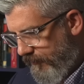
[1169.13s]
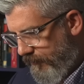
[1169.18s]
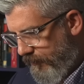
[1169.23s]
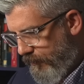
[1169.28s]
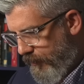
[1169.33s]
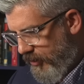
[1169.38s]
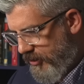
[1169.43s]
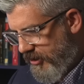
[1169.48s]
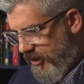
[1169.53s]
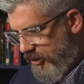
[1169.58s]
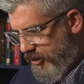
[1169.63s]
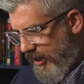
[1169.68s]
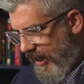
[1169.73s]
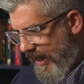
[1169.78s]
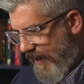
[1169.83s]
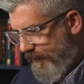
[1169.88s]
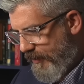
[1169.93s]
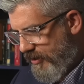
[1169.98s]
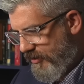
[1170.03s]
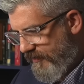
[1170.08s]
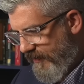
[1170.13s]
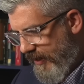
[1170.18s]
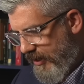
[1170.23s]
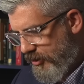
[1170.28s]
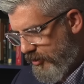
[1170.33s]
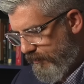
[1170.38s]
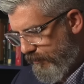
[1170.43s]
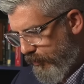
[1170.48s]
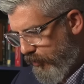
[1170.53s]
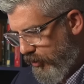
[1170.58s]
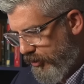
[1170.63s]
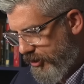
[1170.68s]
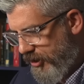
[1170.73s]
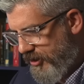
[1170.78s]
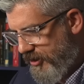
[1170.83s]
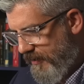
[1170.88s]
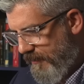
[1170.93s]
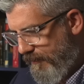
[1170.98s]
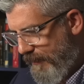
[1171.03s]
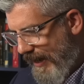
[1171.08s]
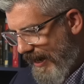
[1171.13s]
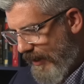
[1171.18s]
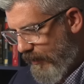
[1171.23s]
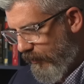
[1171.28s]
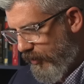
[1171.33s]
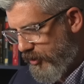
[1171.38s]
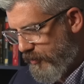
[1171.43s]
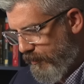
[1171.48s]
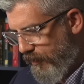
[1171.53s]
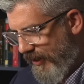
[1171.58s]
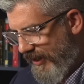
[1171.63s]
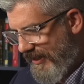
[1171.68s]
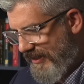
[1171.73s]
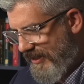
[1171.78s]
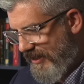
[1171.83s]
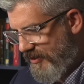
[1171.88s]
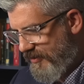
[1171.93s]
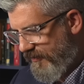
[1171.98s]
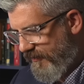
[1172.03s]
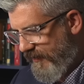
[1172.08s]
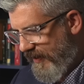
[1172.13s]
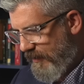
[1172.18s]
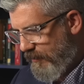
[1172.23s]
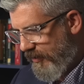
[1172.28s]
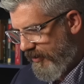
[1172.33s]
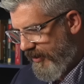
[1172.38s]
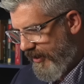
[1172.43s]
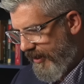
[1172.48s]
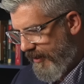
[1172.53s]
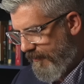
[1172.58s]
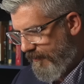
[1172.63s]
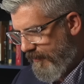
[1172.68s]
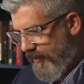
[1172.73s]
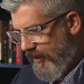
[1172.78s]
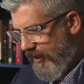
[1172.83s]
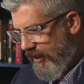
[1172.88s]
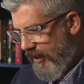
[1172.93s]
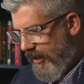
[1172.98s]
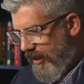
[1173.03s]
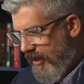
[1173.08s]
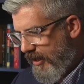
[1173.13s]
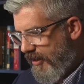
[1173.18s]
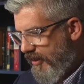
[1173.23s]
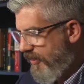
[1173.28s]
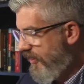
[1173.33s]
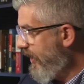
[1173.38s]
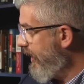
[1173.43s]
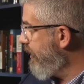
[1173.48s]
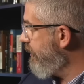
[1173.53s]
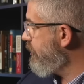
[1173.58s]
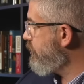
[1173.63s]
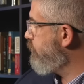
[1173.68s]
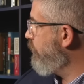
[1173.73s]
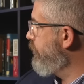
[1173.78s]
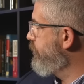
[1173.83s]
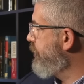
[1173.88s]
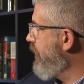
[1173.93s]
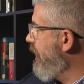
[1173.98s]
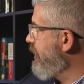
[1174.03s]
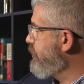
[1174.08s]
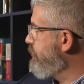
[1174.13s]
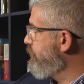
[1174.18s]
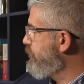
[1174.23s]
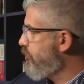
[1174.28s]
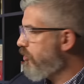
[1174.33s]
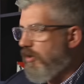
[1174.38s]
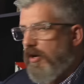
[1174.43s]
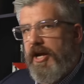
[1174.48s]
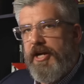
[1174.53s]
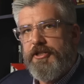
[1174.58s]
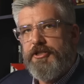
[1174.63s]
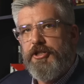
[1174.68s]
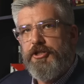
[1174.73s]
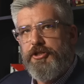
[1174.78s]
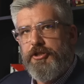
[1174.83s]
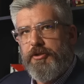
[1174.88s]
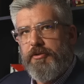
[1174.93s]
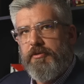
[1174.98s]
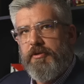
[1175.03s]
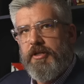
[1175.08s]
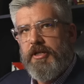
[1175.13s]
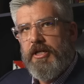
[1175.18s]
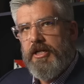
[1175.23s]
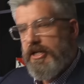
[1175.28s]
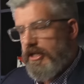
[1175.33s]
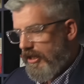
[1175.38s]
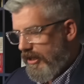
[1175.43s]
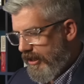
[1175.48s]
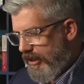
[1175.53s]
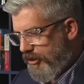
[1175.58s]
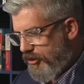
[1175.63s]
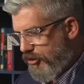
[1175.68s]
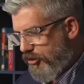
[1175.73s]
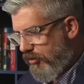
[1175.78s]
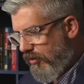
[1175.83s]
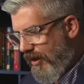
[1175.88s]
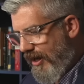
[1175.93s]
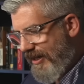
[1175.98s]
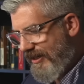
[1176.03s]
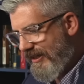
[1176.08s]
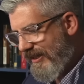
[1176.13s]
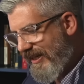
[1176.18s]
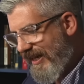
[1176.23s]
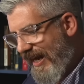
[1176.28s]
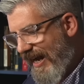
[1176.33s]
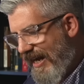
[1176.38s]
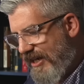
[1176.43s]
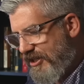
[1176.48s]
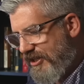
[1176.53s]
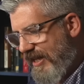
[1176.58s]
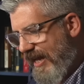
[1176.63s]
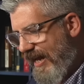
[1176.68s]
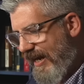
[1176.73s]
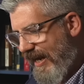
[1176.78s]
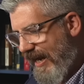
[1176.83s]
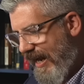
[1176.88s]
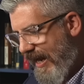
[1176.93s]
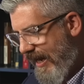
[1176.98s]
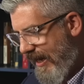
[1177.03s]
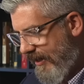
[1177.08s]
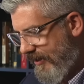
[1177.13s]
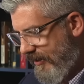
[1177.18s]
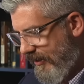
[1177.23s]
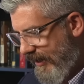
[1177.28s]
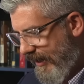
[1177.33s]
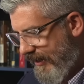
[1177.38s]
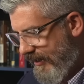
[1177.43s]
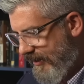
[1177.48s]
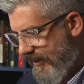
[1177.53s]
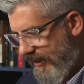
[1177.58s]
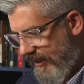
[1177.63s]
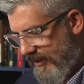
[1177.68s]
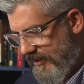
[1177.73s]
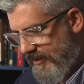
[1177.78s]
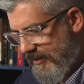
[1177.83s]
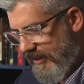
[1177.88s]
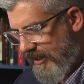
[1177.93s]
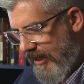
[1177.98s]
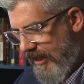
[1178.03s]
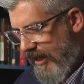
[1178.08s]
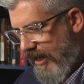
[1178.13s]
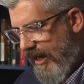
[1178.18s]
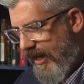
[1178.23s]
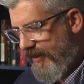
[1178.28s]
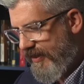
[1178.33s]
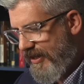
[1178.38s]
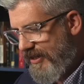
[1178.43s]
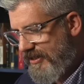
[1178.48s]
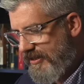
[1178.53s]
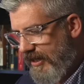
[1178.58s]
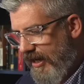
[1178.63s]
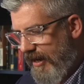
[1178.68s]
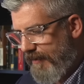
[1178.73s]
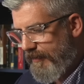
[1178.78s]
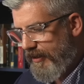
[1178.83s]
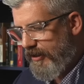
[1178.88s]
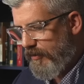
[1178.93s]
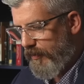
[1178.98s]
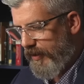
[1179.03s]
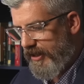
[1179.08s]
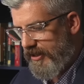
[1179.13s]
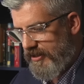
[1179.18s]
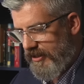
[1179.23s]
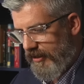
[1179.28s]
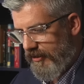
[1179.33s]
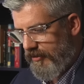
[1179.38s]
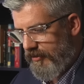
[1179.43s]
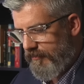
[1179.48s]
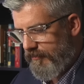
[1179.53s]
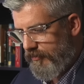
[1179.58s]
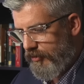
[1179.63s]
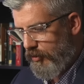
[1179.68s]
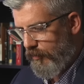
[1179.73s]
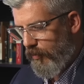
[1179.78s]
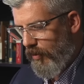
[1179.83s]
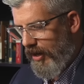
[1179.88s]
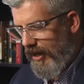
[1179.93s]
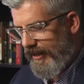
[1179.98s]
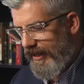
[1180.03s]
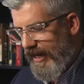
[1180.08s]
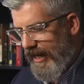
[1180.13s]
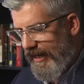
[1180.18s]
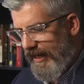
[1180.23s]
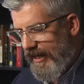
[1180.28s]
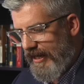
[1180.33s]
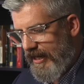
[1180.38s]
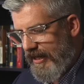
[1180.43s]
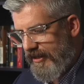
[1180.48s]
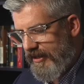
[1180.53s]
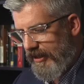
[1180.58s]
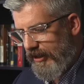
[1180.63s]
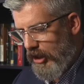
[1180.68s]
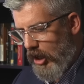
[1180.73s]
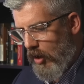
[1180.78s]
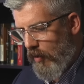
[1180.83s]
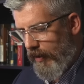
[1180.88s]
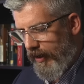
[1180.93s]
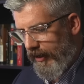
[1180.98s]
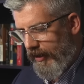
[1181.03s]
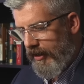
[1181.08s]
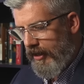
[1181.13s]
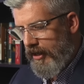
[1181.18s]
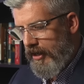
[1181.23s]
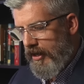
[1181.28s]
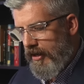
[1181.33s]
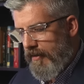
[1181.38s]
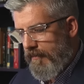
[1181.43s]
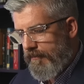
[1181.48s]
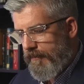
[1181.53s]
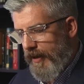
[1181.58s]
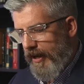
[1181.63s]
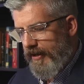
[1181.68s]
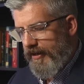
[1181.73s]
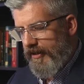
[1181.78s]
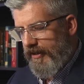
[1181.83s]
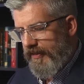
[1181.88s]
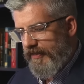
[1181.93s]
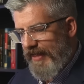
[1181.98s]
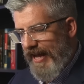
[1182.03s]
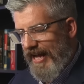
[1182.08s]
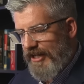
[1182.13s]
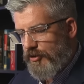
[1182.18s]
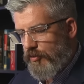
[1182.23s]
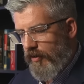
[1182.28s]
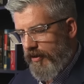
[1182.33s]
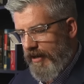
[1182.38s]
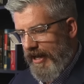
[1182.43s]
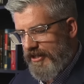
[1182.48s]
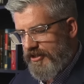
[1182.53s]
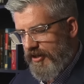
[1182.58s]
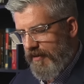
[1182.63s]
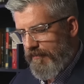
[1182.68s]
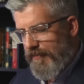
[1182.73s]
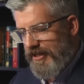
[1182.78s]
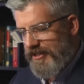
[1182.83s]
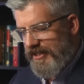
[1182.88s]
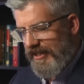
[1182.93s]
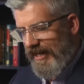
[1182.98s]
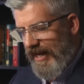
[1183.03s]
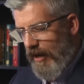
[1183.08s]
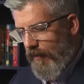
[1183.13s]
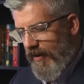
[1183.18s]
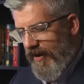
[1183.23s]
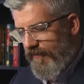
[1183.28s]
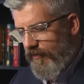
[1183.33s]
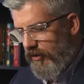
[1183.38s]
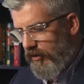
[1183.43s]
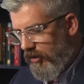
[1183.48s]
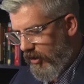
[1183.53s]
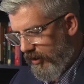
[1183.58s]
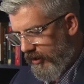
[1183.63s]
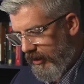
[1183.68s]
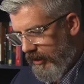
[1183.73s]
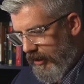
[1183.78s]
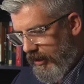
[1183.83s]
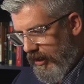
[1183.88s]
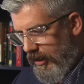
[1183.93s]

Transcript: Puts the jab in his face, pushes him backwards, brings his feet with him. There's what Joshua's trying to do. He's trying to catch that hand like this. And this time he reads it. Dubois can't get anything going, but that's what ends up missing. However, look,